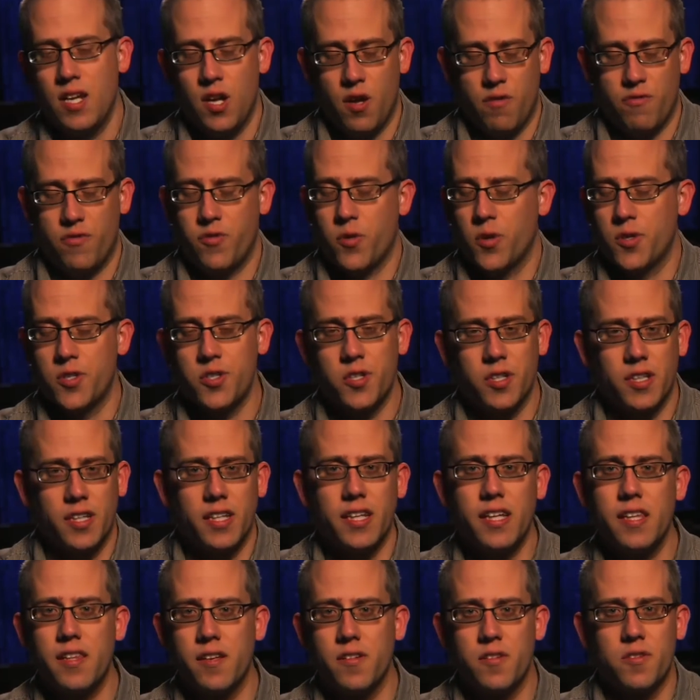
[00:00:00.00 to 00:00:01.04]

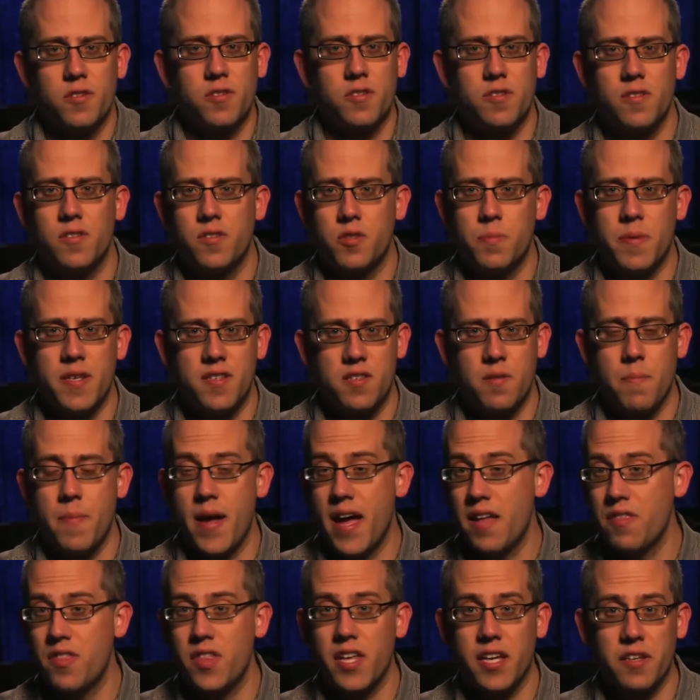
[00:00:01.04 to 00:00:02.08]
unfortunately, there's been some
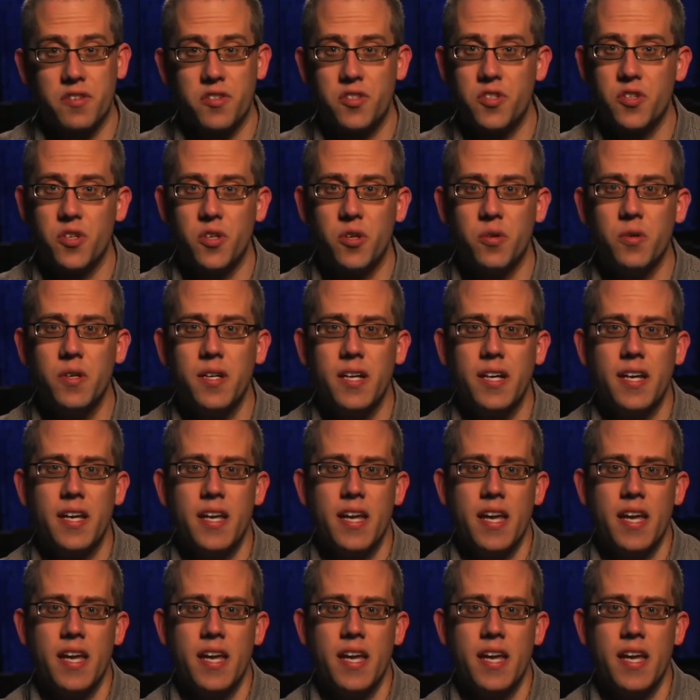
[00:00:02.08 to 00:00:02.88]
bad things too.